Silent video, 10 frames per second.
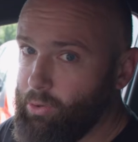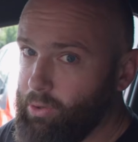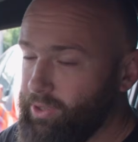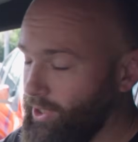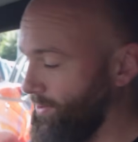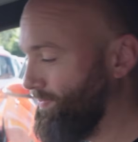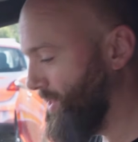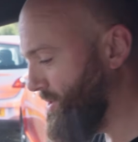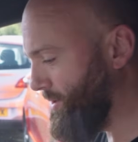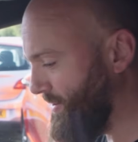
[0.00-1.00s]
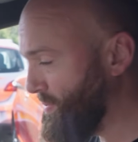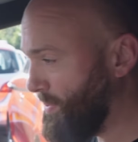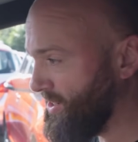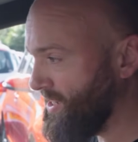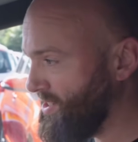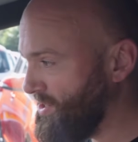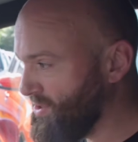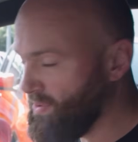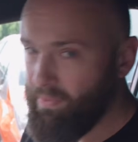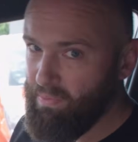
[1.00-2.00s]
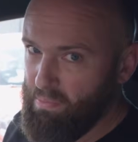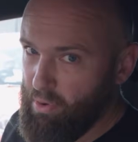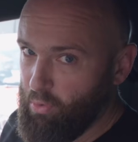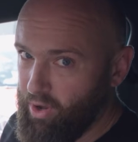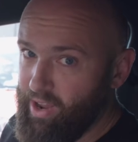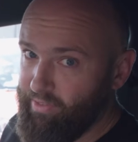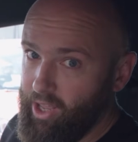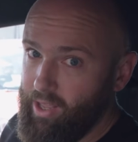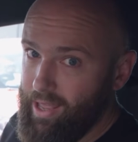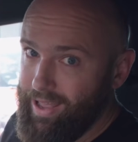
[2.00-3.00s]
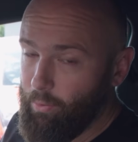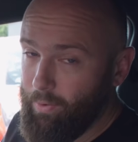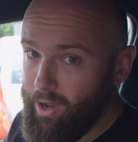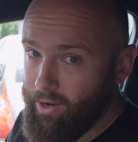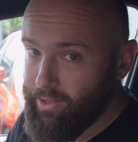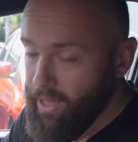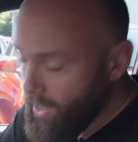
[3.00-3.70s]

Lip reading: Auto. You do have to plug in to use them, but whatever, it works.